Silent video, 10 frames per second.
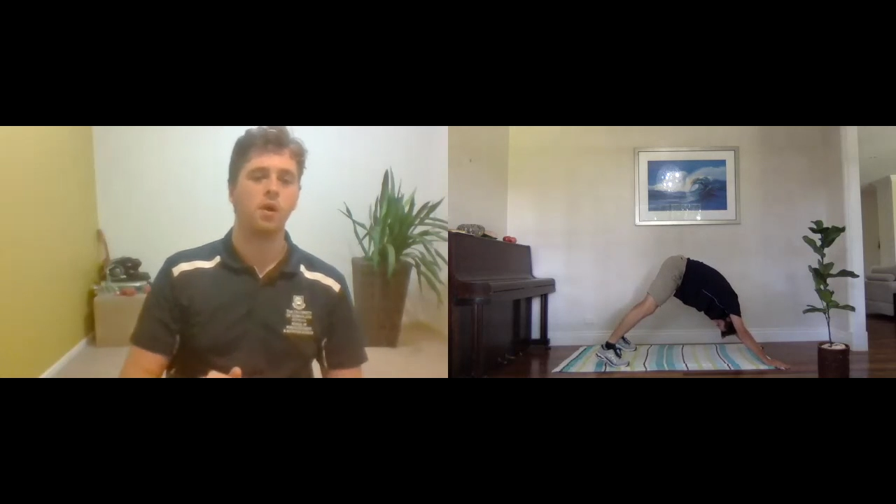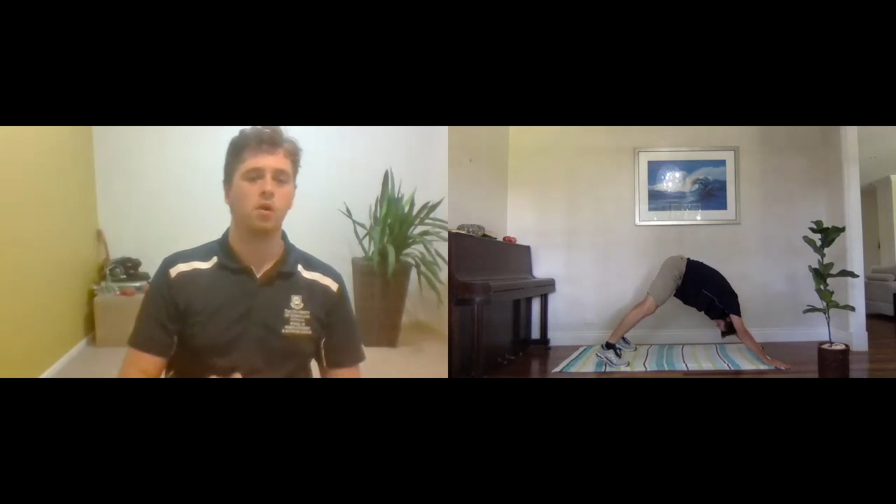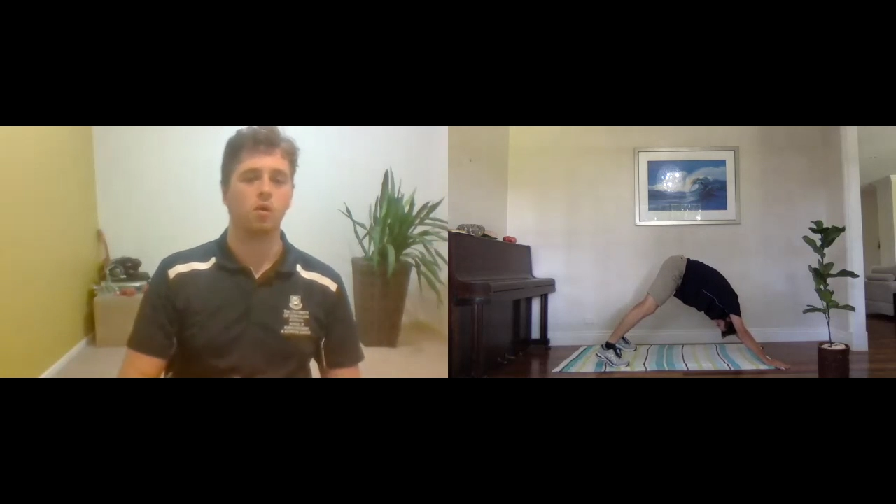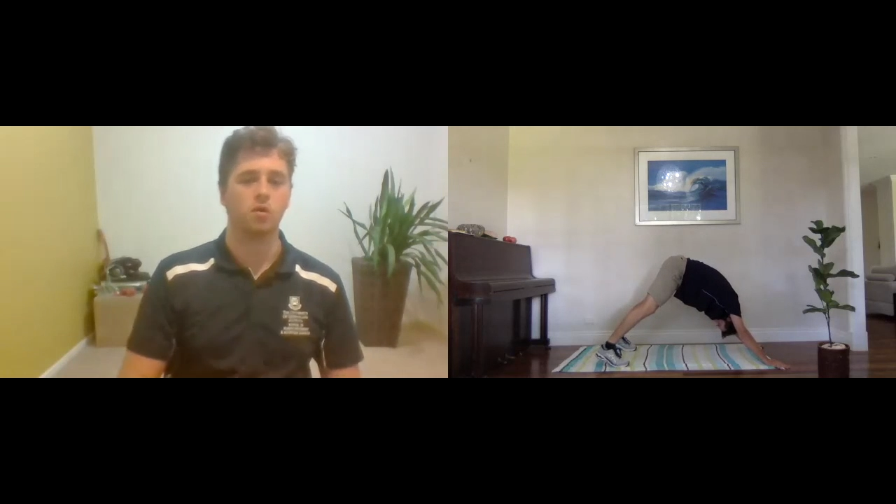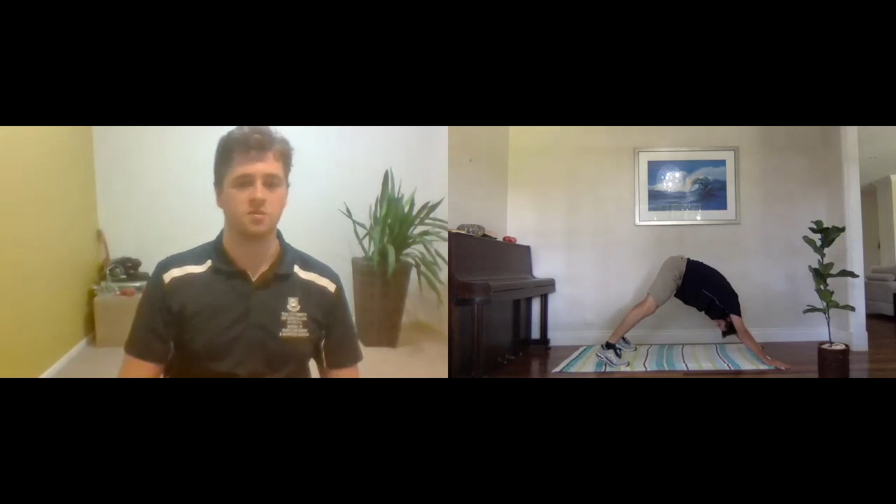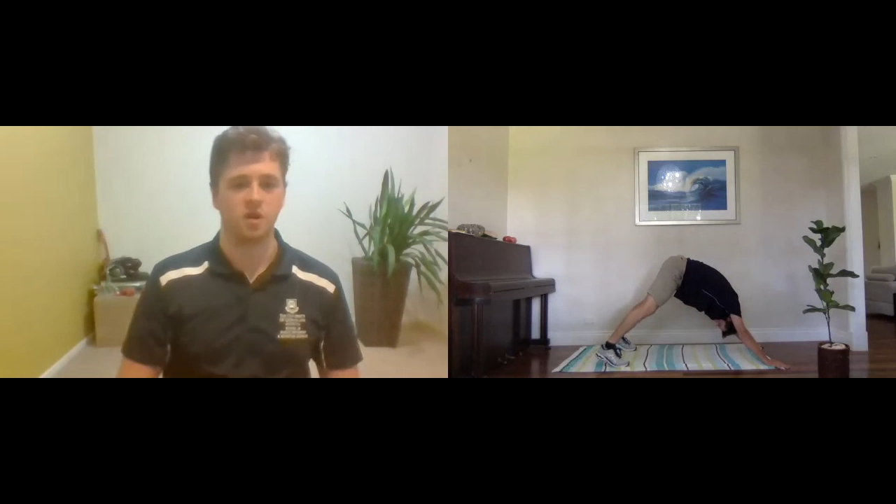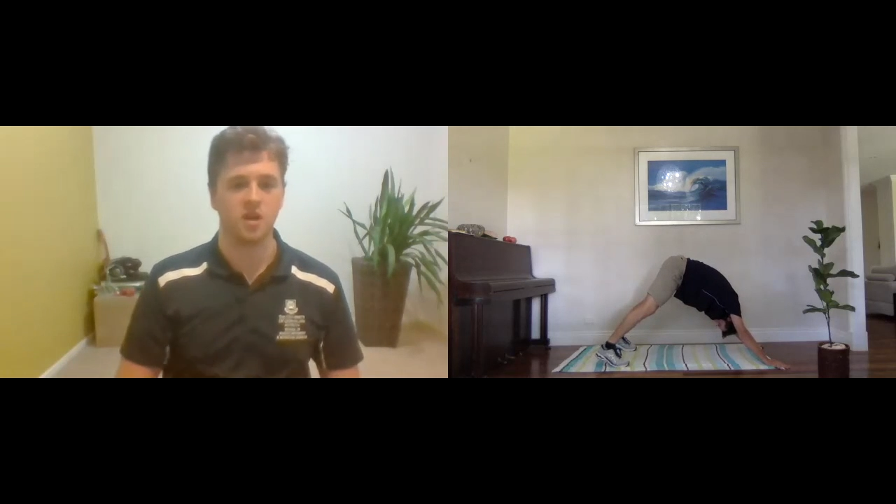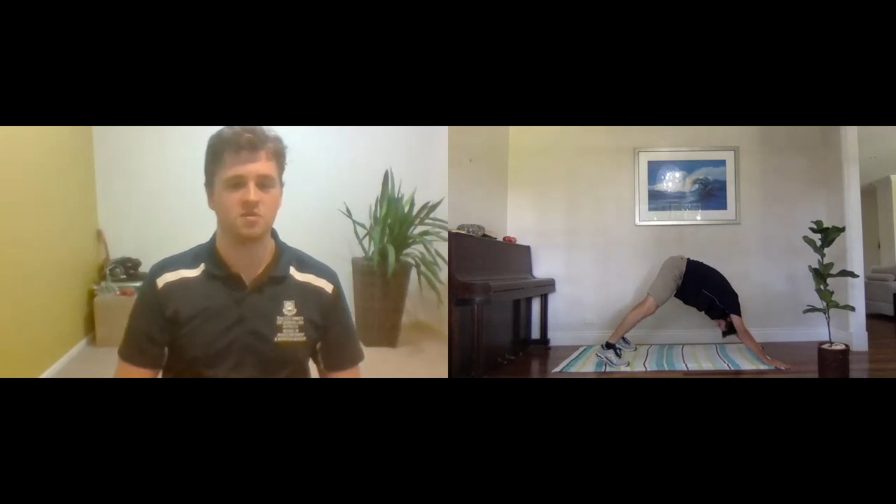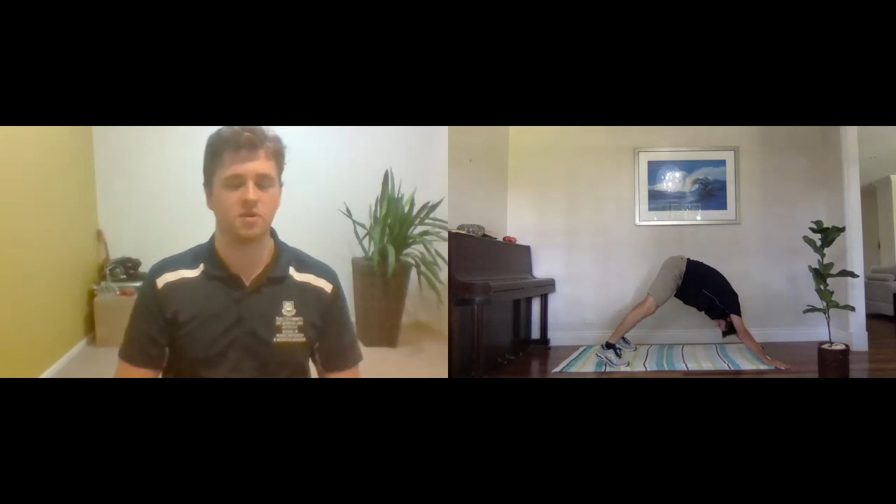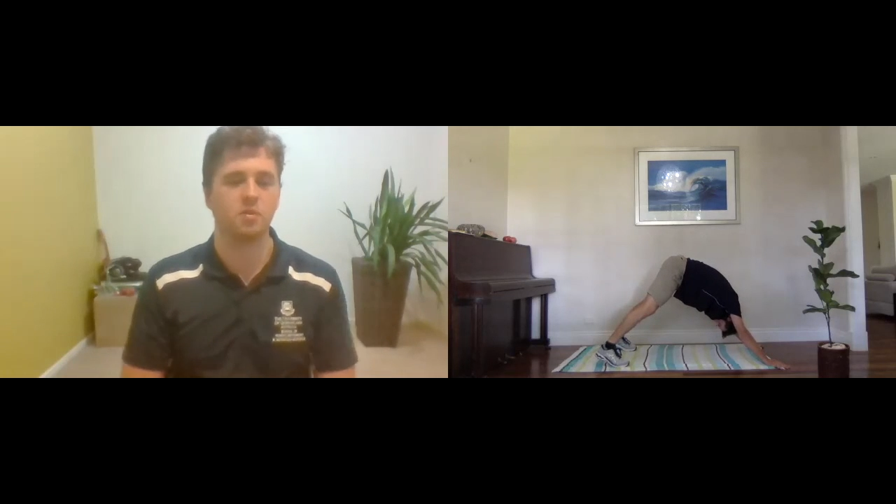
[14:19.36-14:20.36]
Awesome,
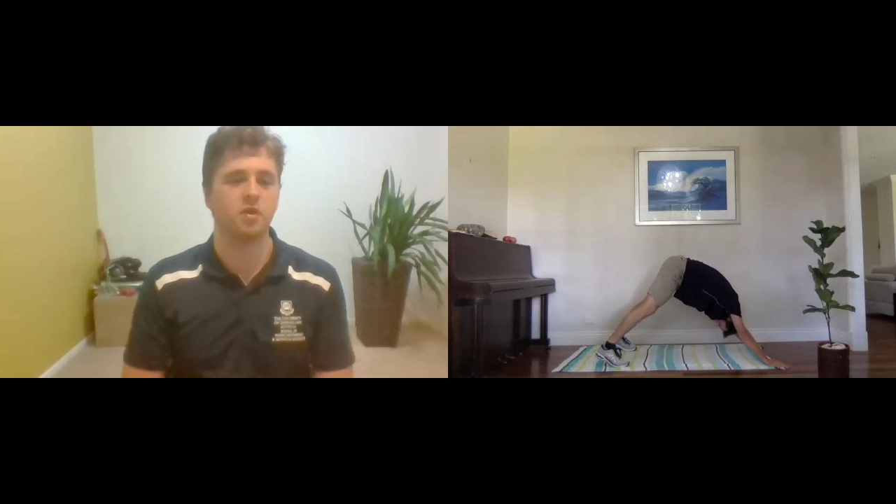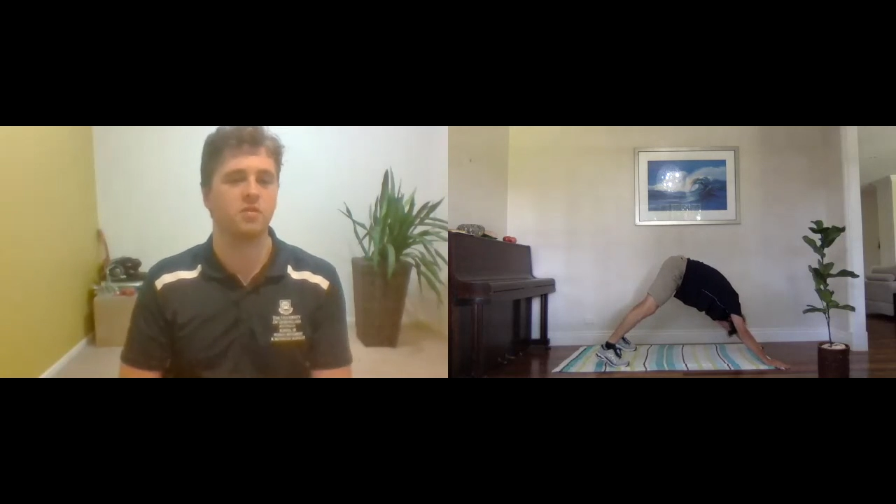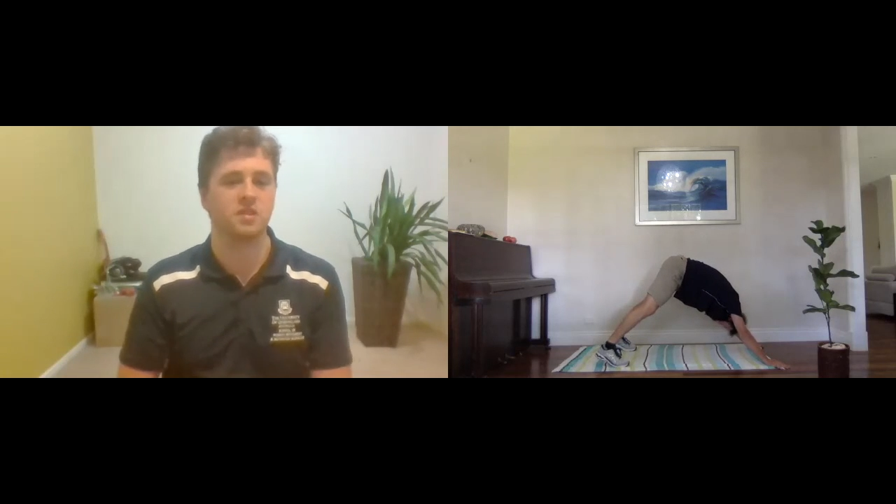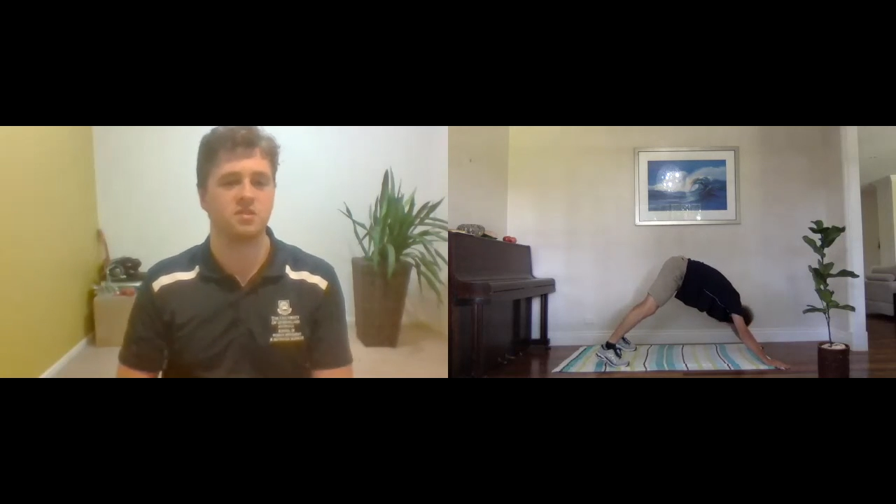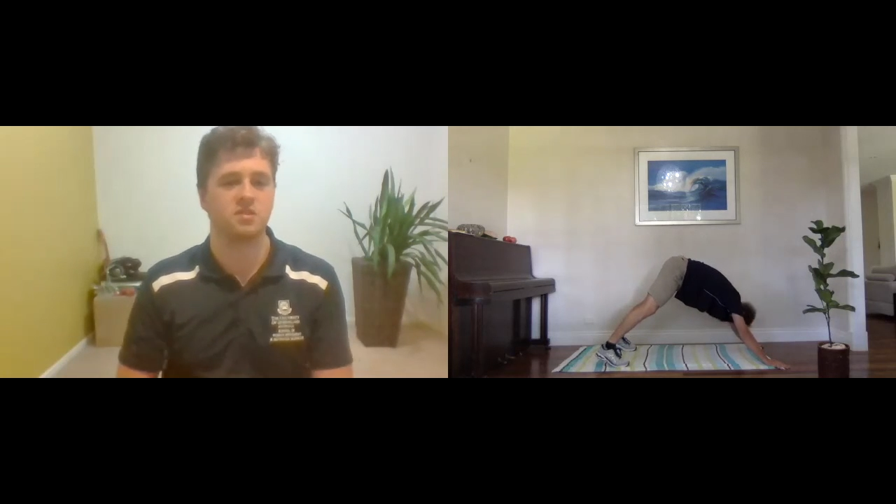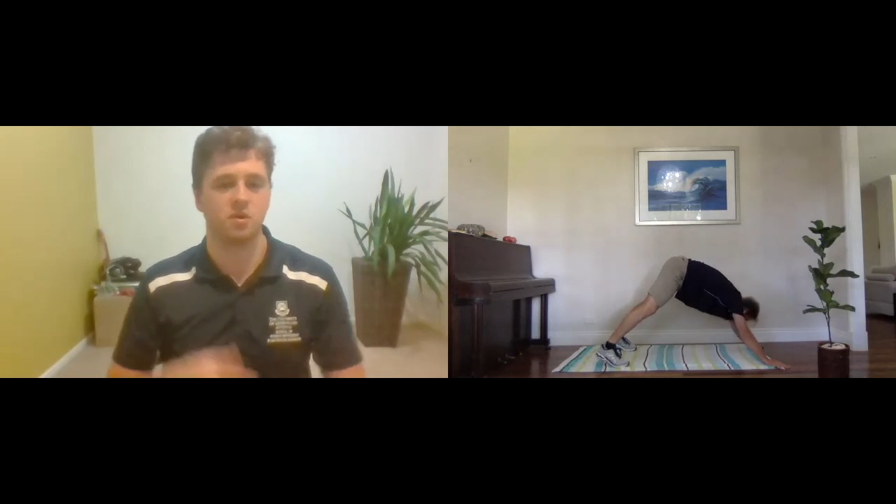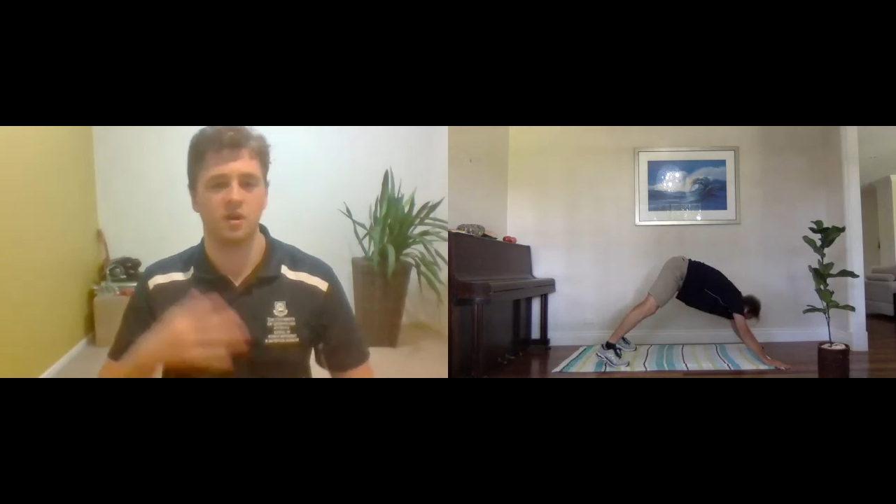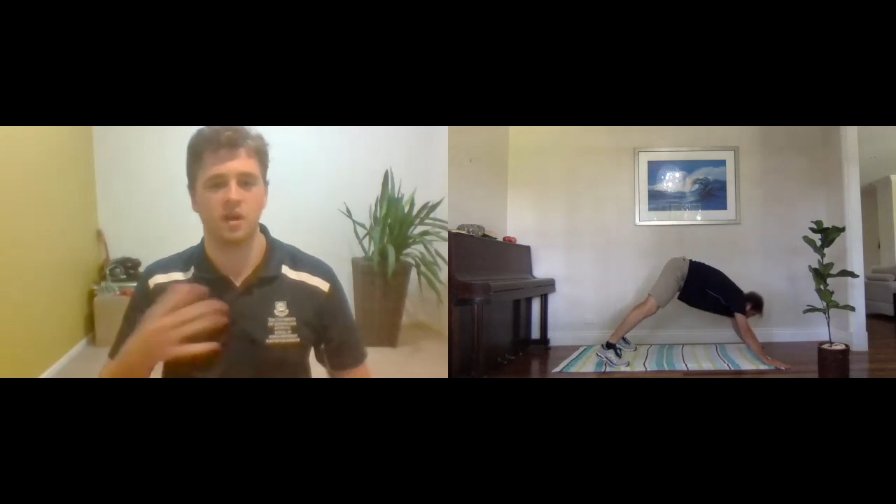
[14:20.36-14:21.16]
guys. We're going to move into